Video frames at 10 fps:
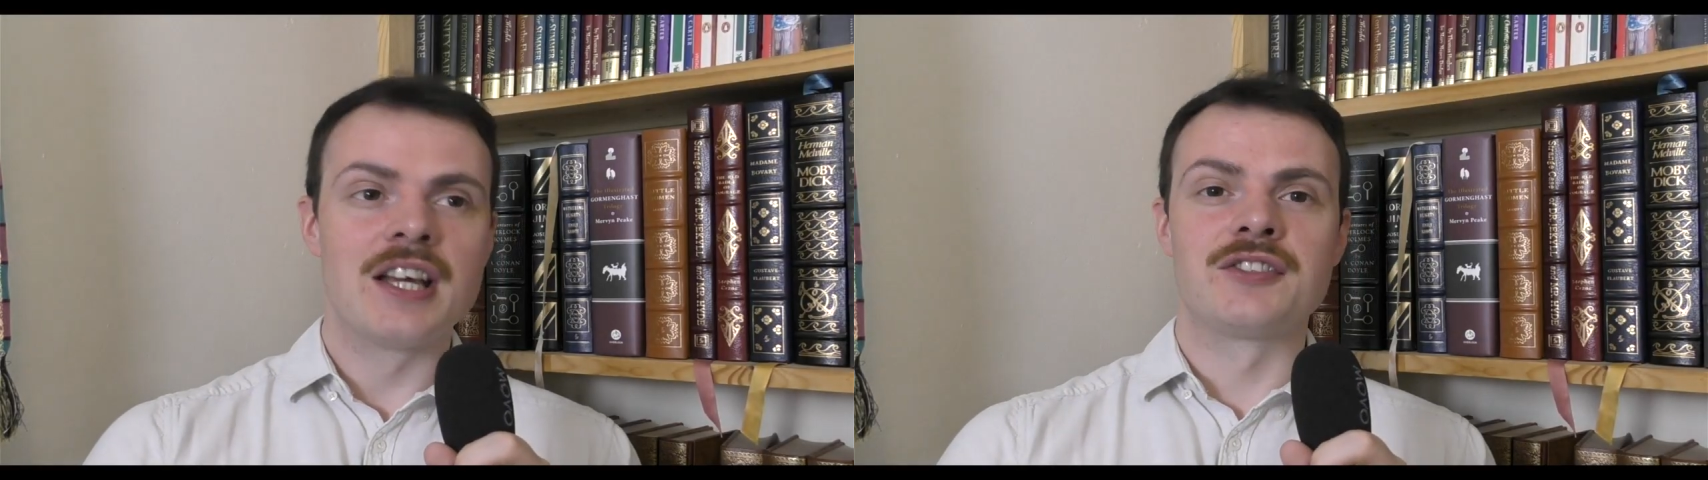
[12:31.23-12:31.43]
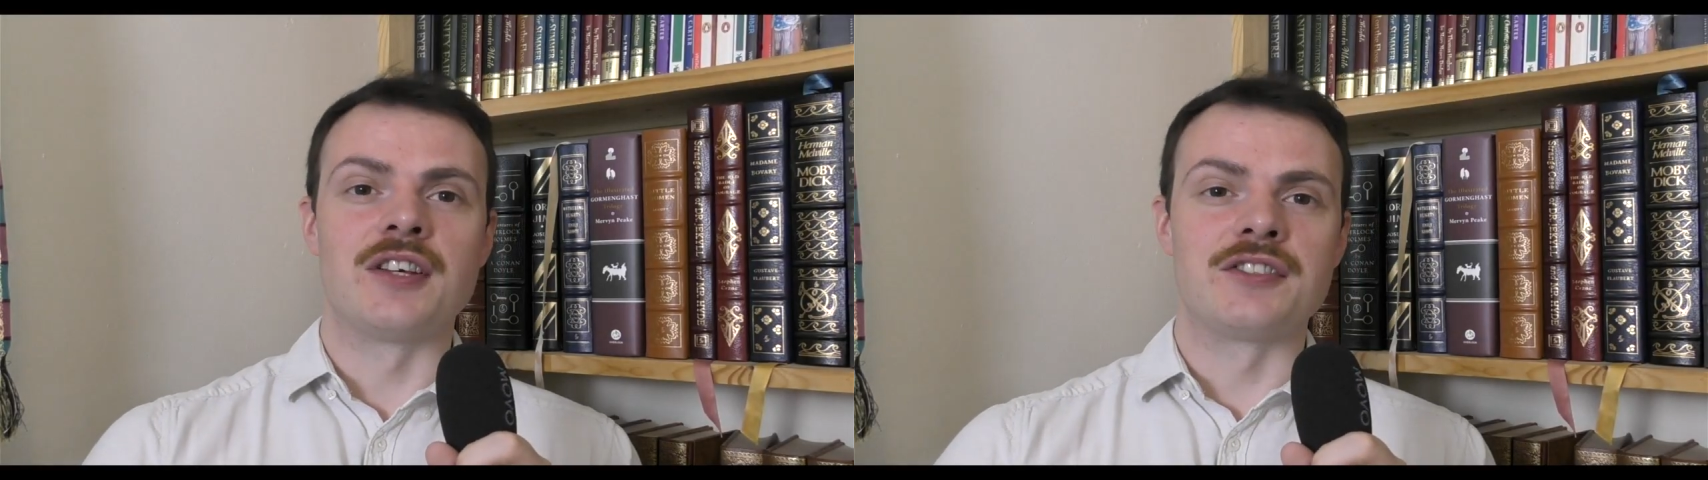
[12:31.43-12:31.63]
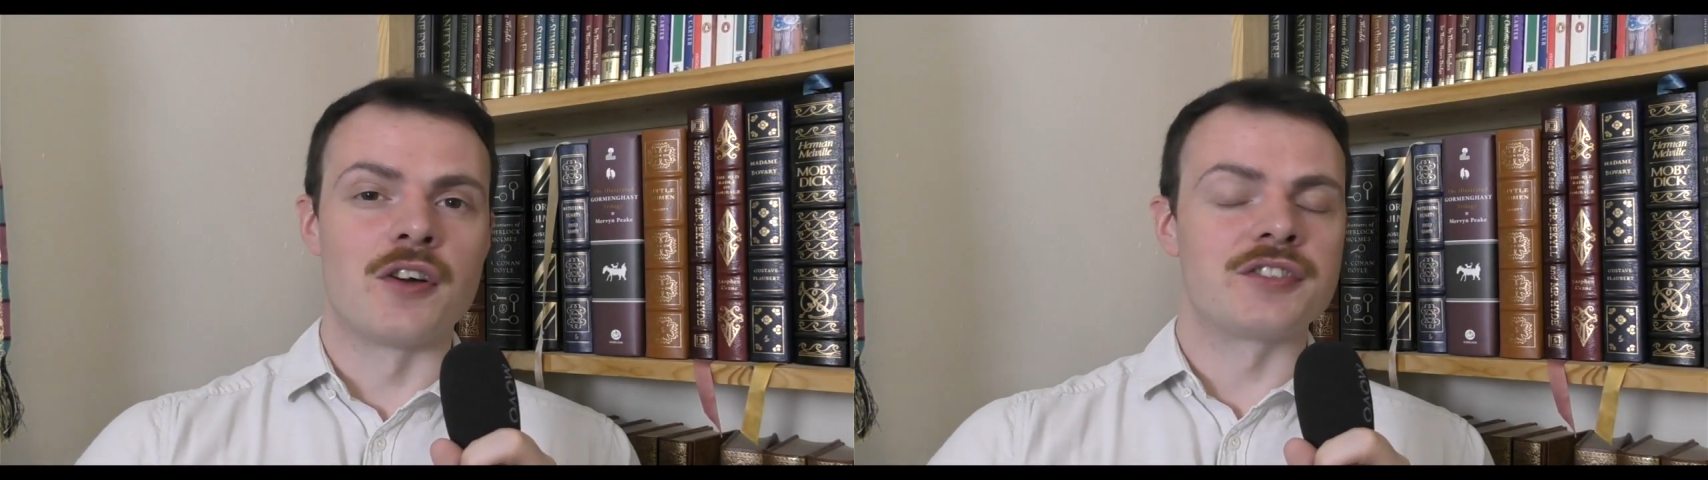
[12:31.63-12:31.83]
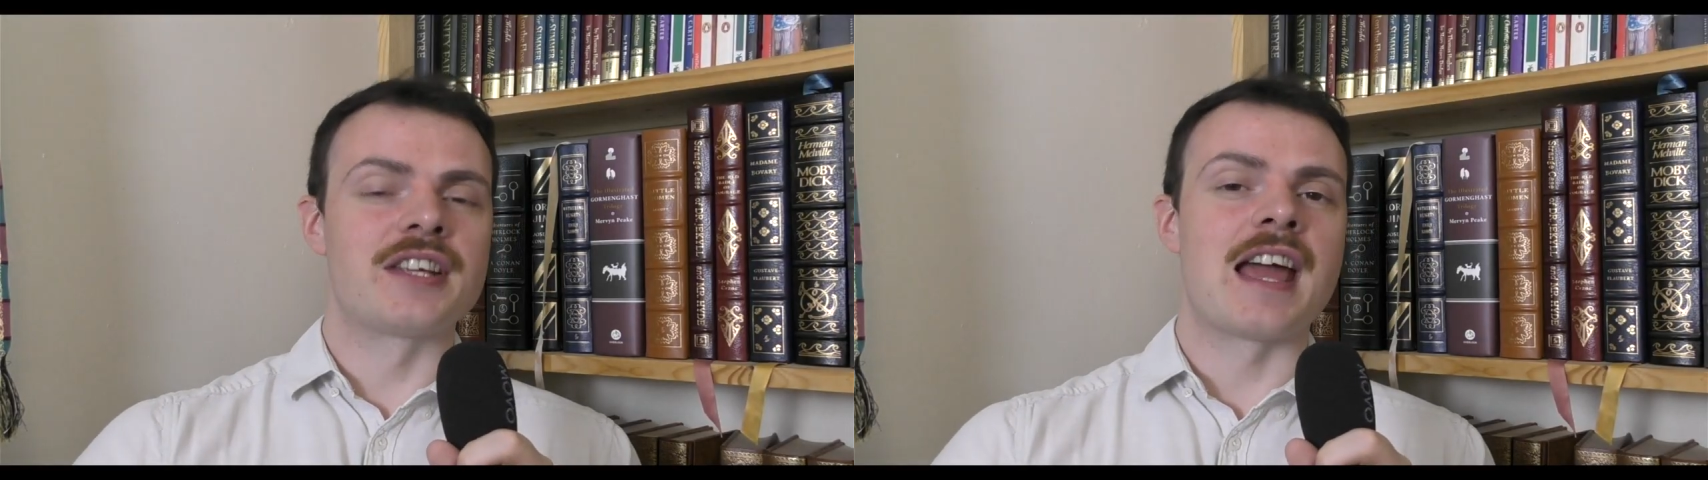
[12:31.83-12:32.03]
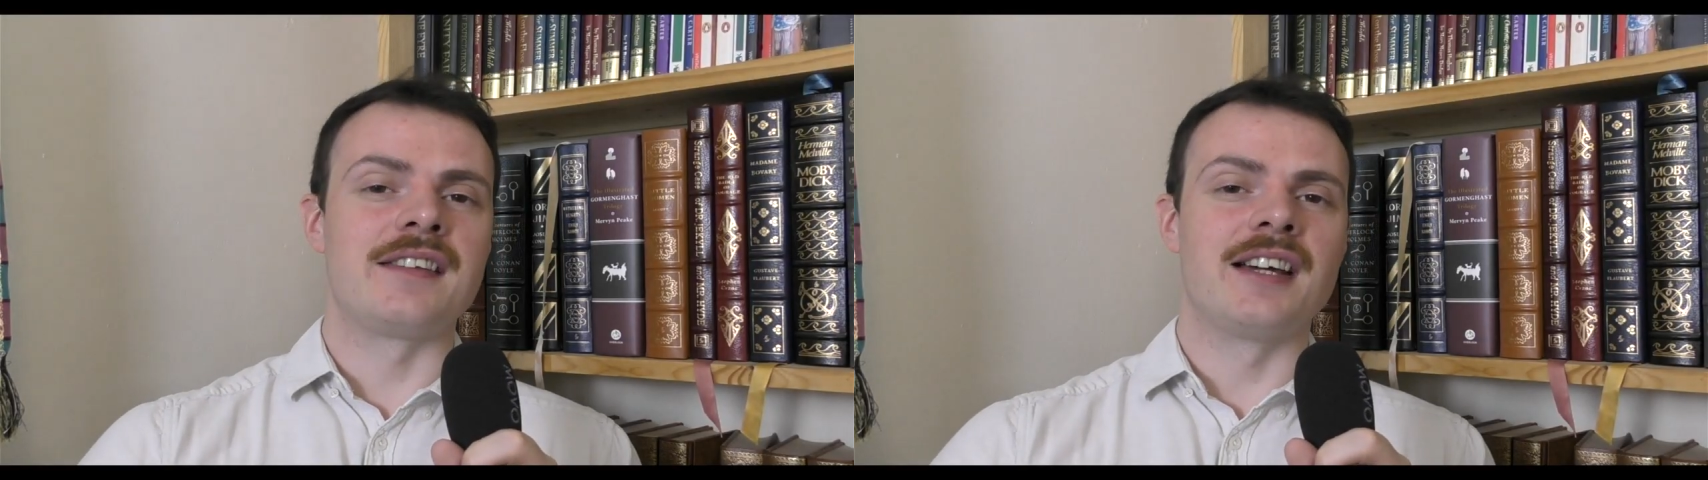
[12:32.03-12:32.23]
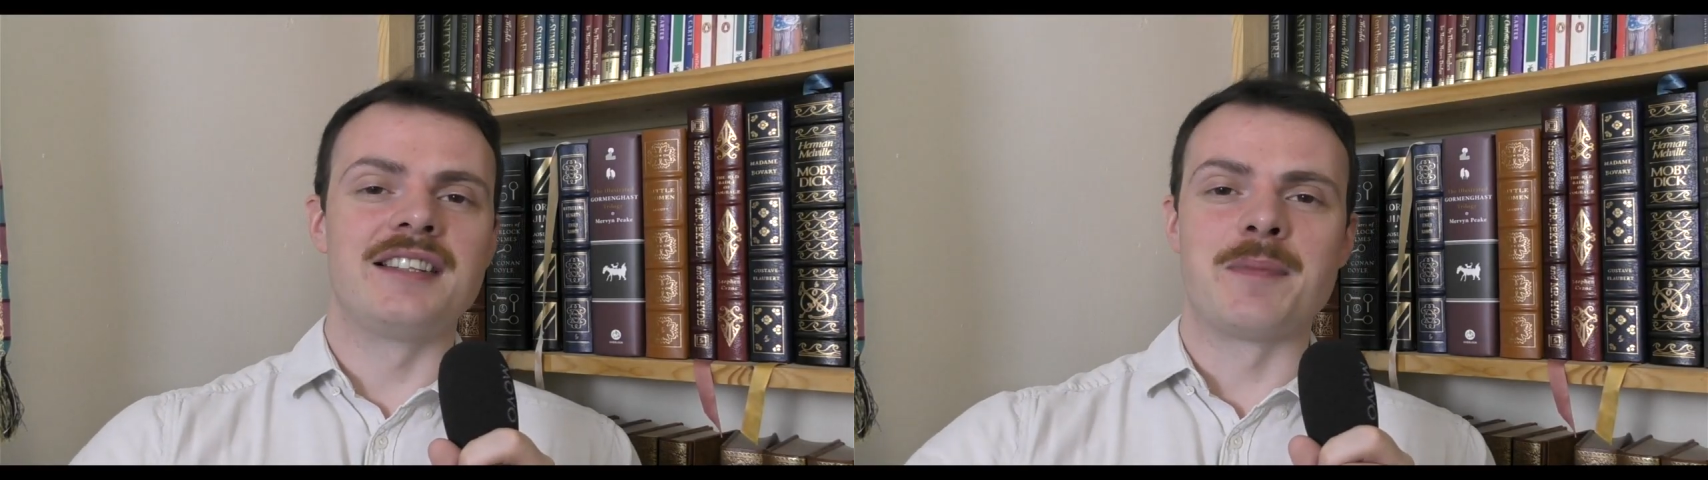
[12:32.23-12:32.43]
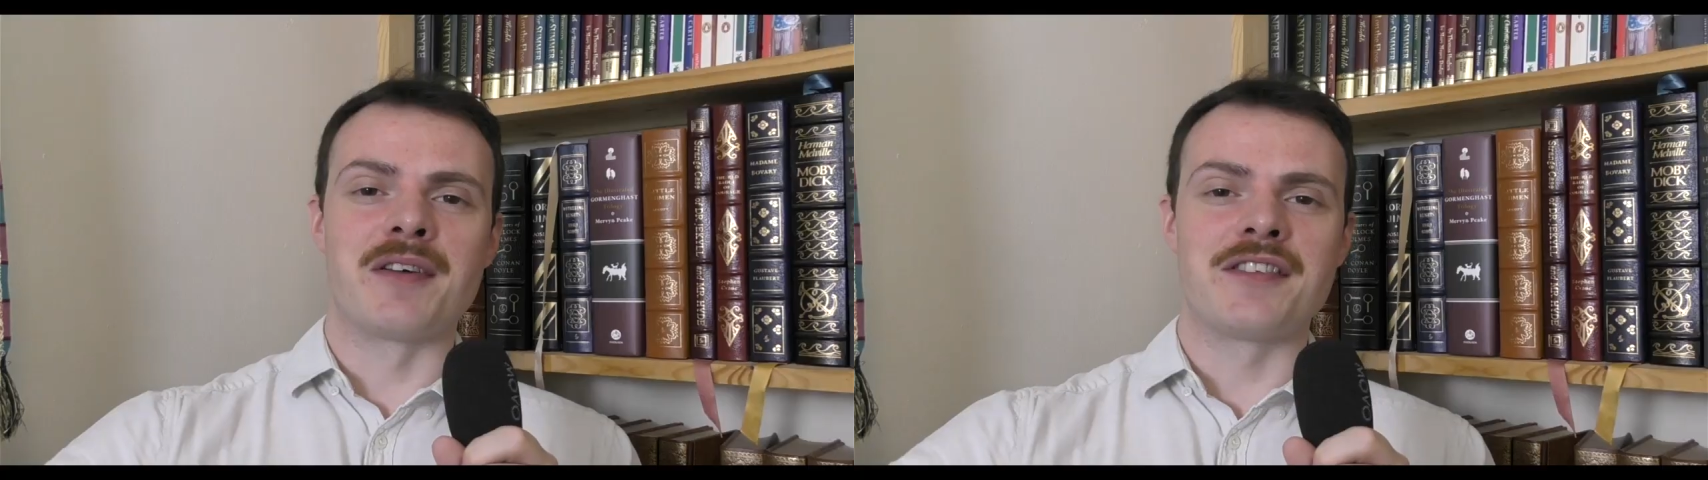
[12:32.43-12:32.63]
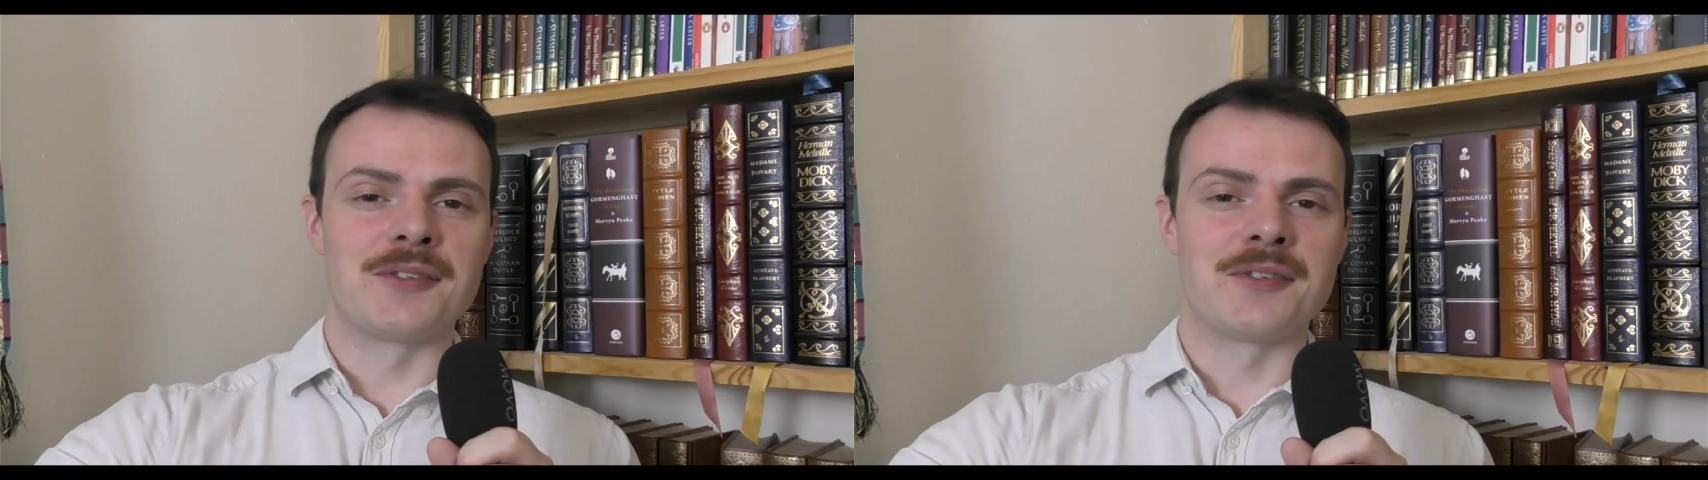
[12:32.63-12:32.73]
so it's not saying that Elizabeth is